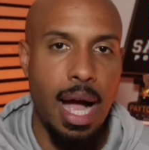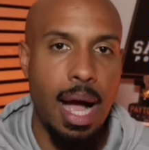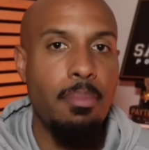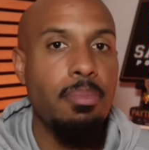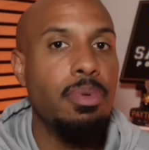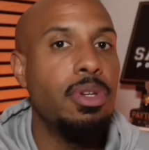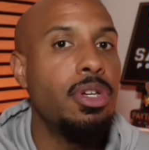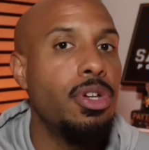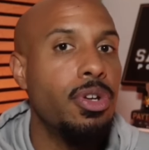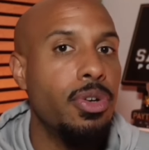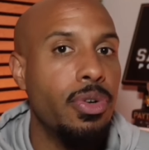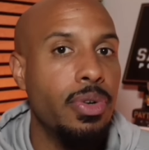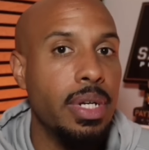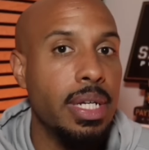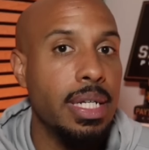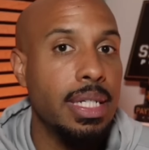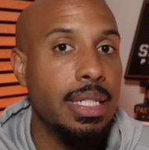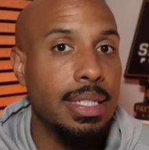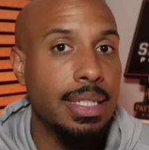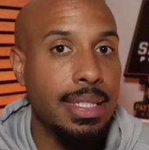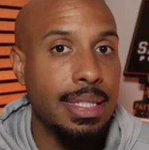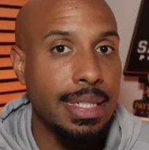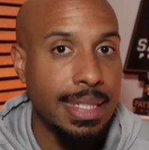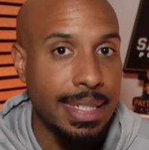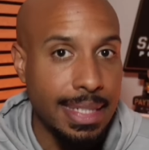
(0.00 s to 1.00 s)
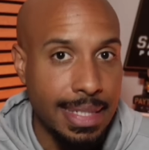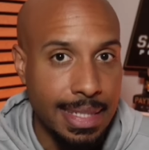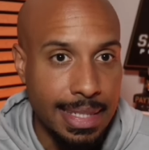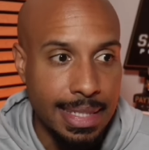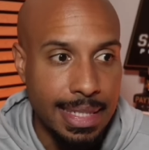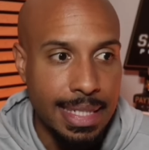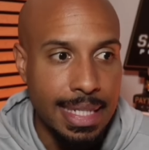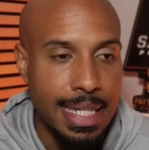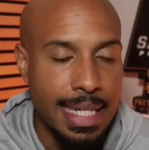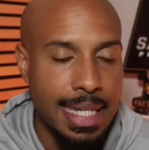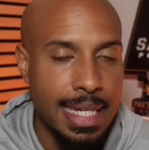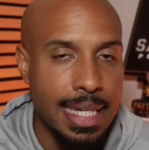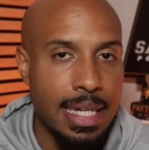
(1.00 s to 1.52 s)
I'm curious to
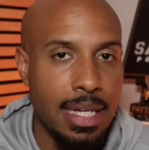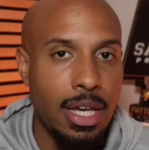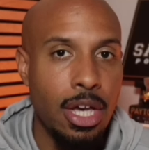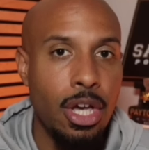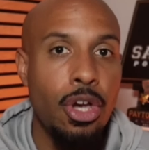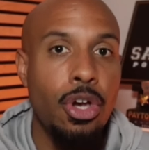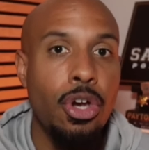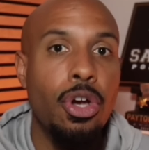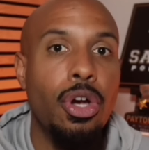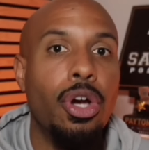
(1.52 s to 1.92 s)
see